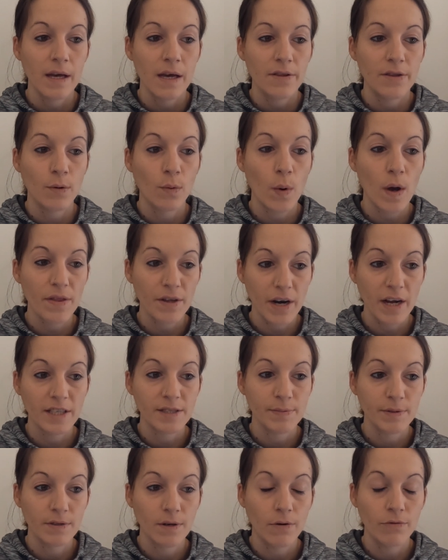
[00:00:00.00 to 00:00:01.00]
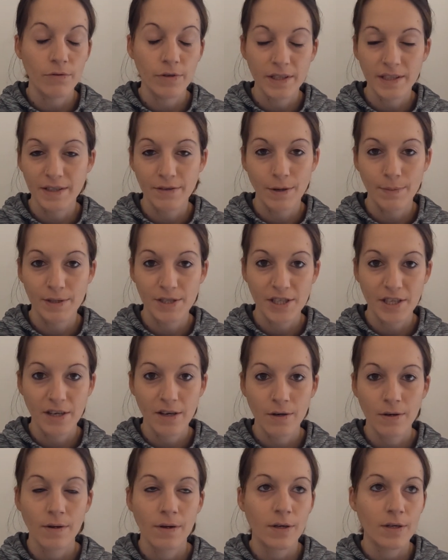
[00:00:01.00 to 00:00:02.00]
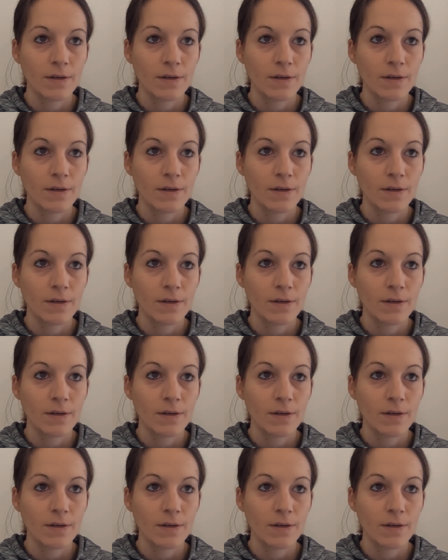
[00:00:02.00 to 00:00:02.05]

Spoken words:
The weather has been really rubbish here.